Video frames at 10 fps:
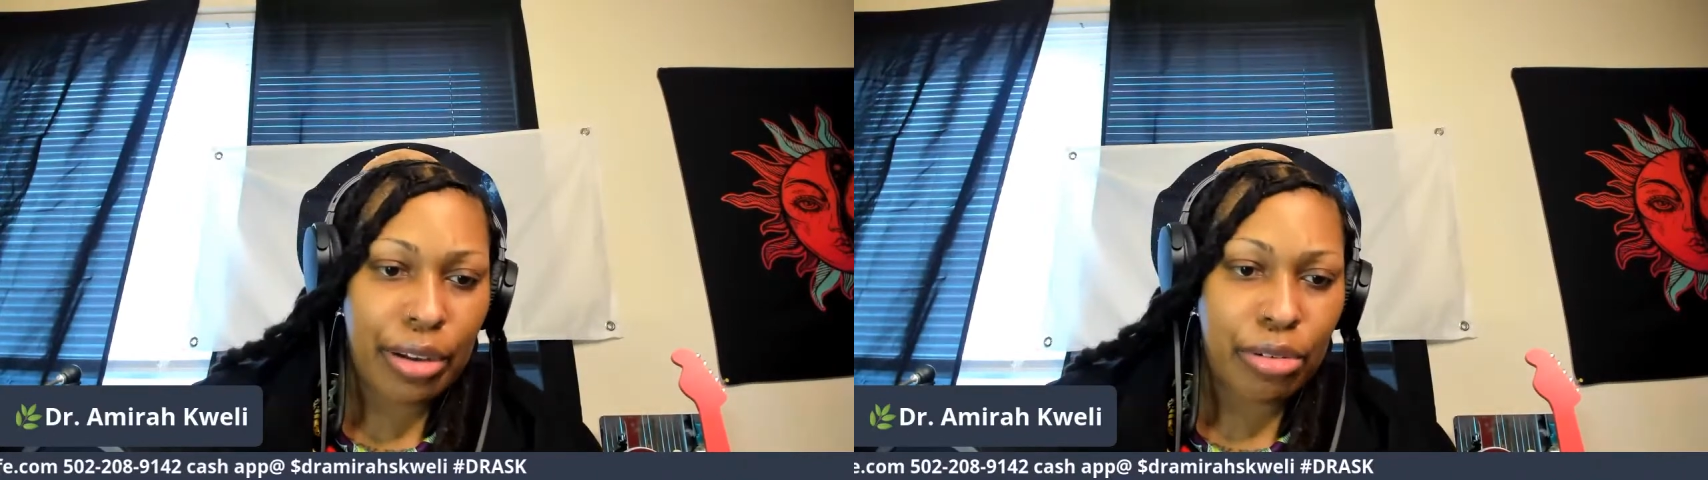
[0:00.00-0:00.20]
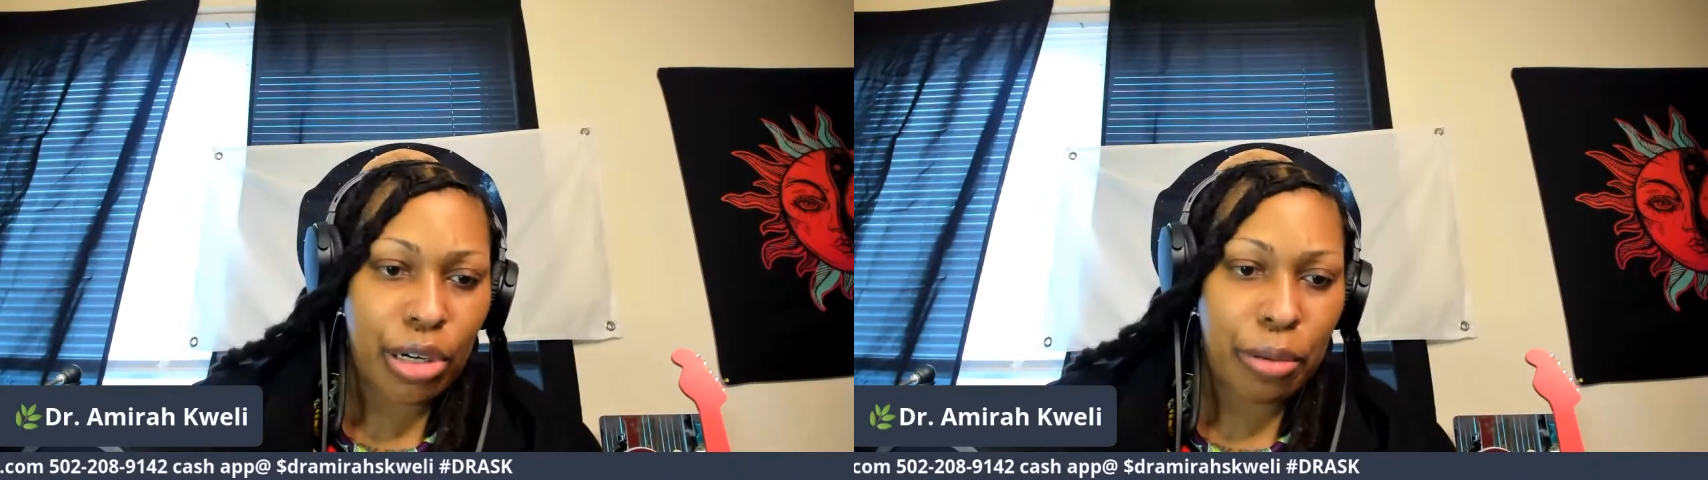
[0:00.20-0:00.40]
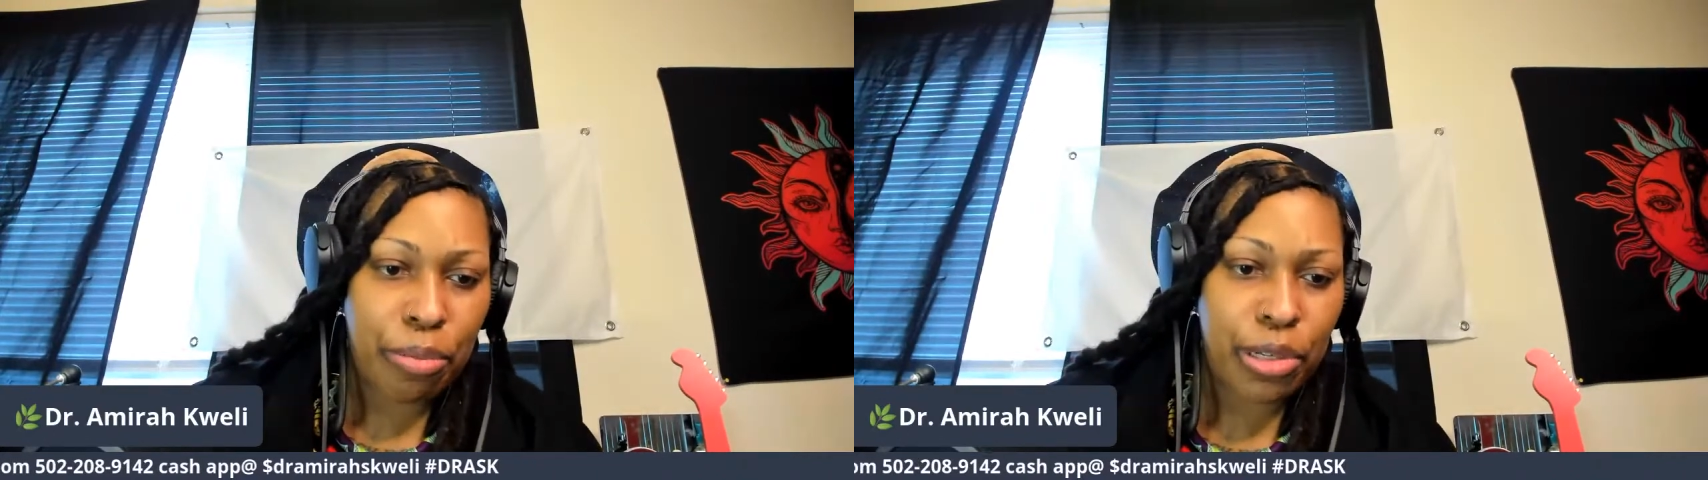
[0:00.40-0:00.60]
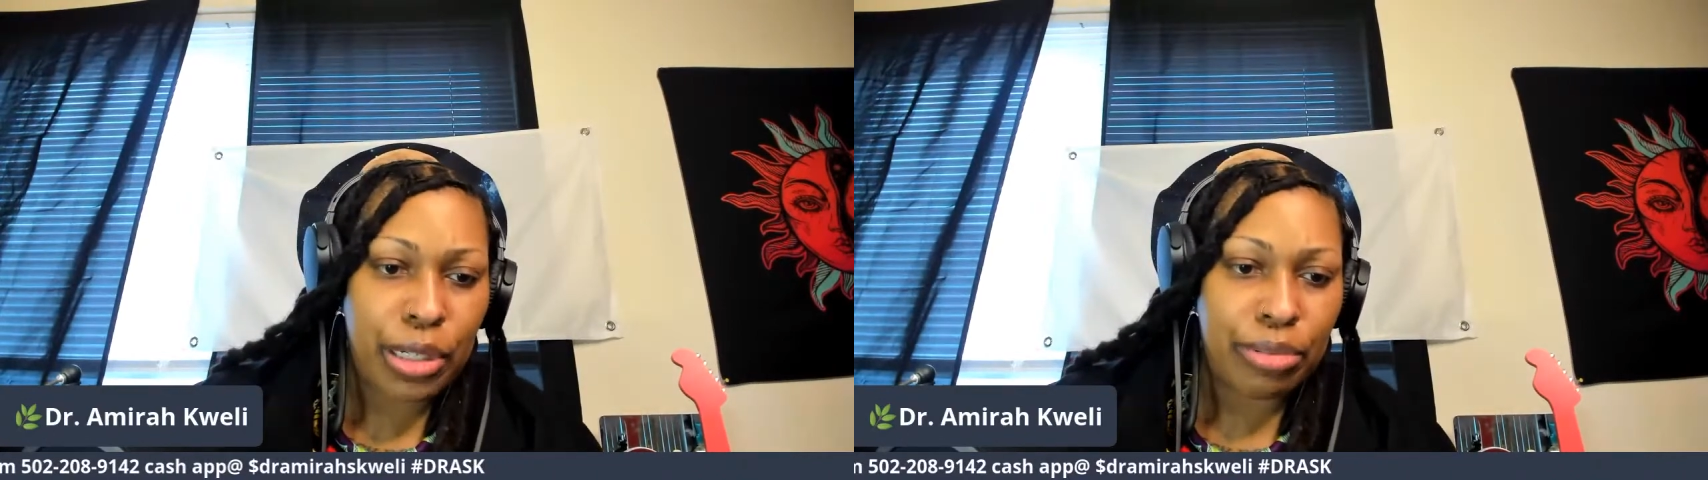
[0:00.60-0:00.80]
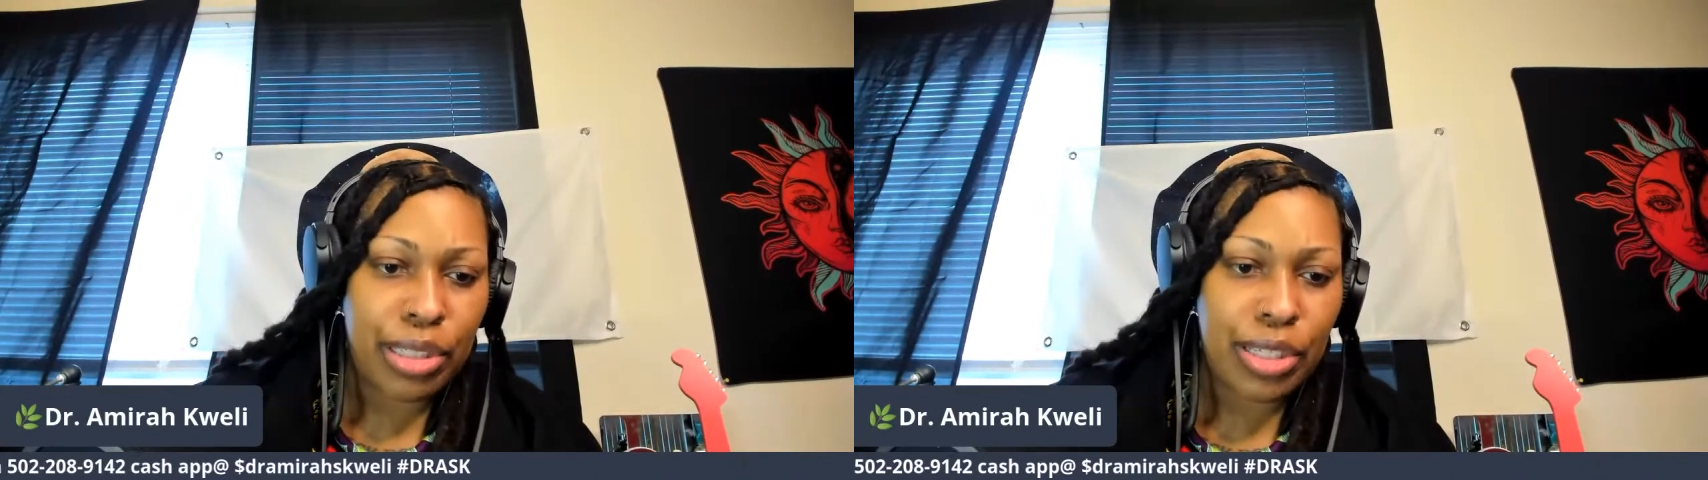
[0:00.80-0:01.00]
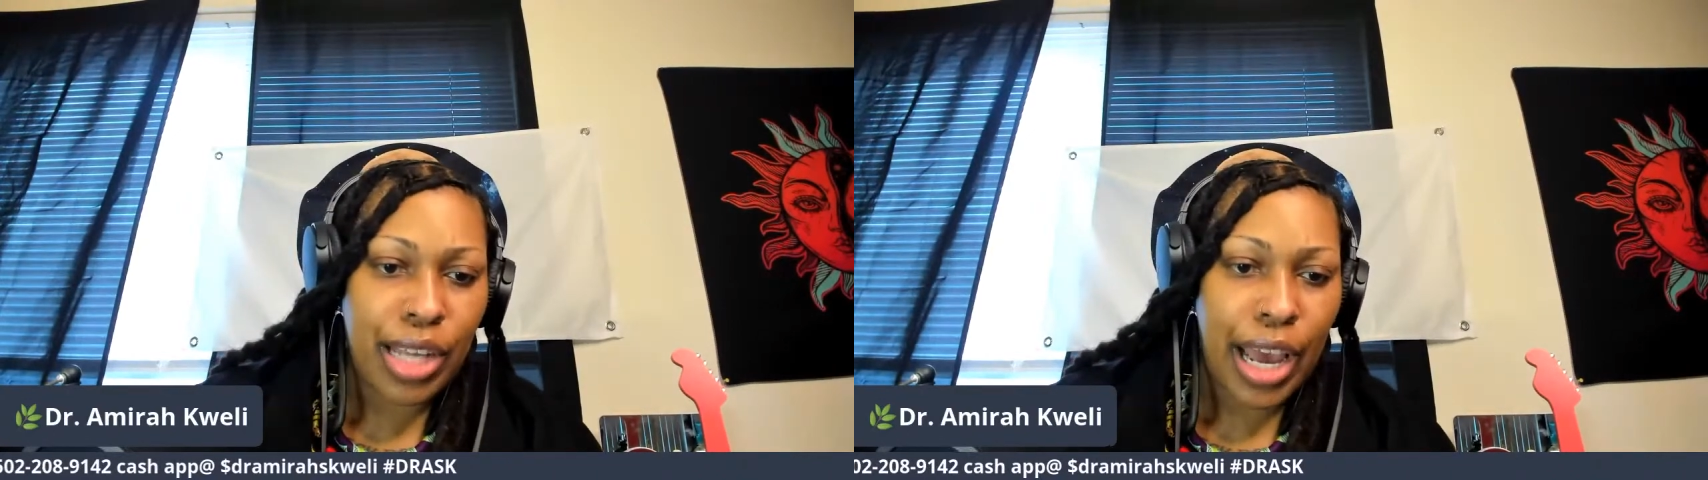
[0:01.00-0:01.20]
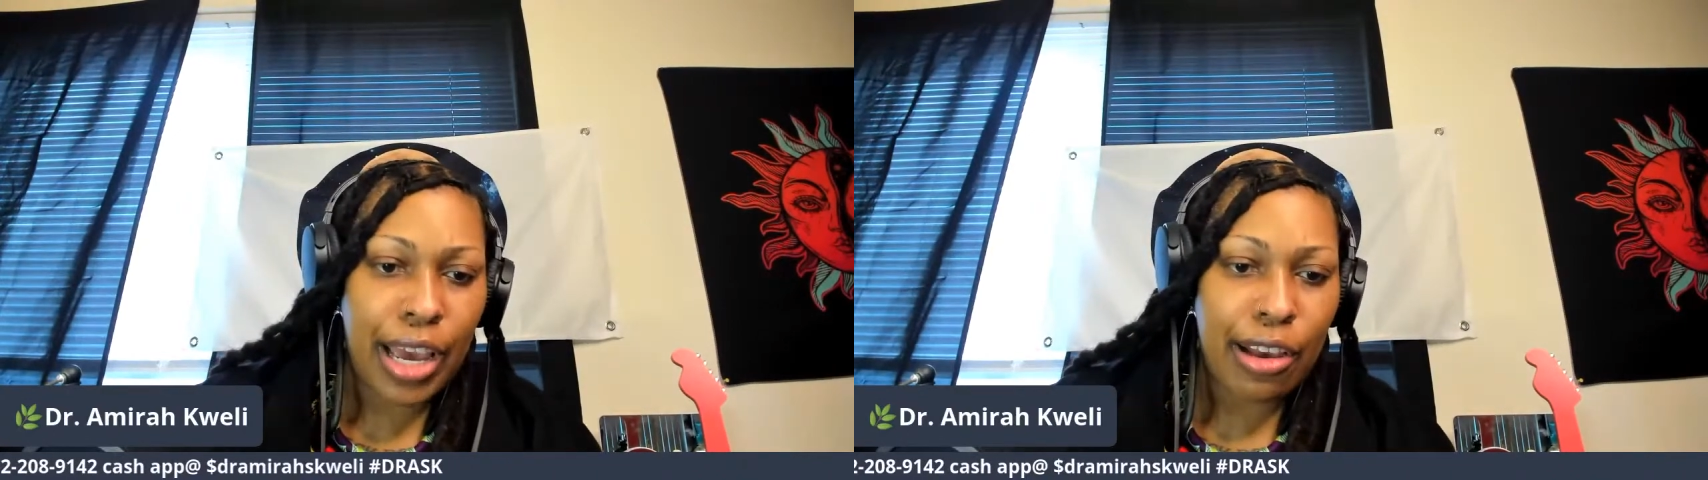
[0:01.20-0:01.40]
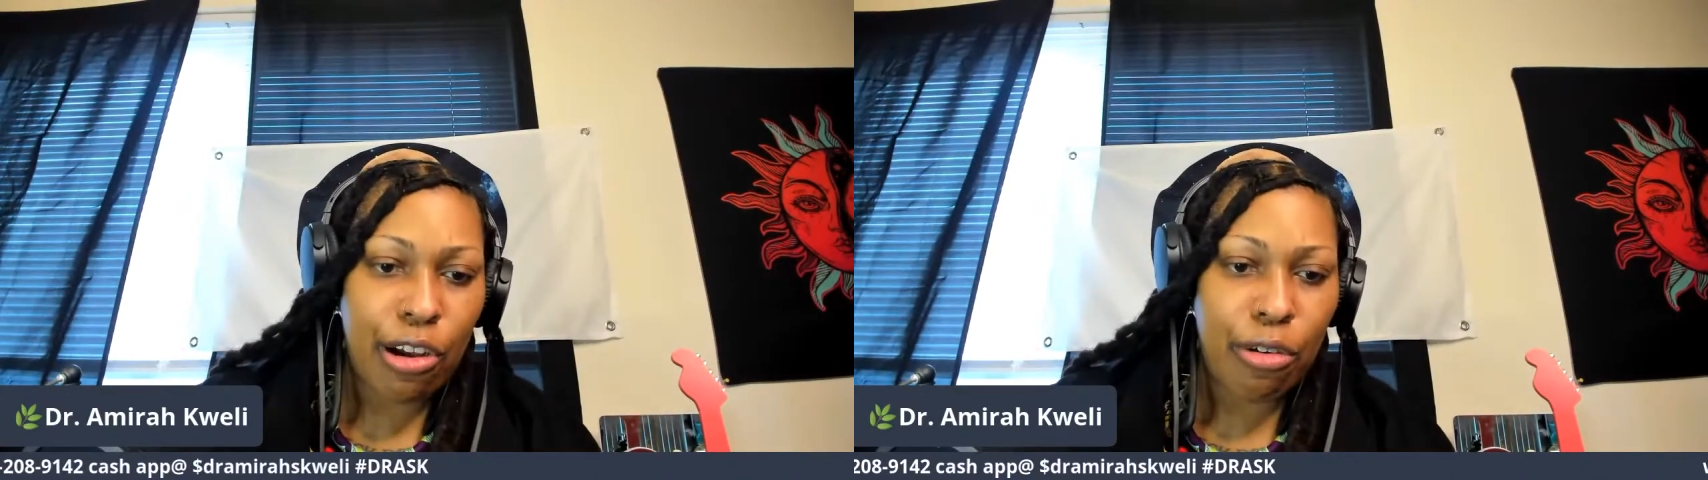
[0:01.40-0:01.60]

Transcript: I'm gonna pull up this dang